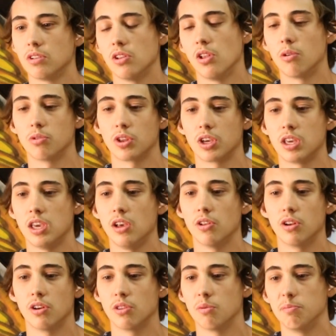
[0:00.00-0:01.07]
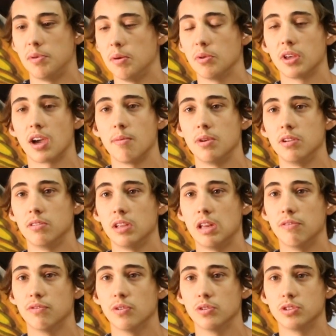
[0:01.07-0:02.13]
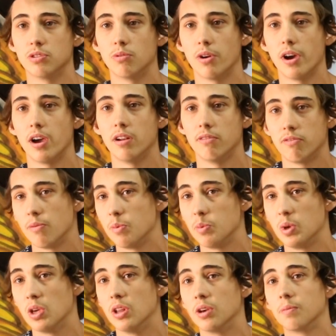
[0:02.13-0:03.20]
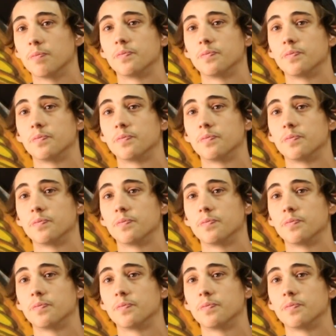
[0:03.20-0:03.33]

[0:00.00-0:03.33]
along with like Keelan are the people that got me influenced to ride in the beginning.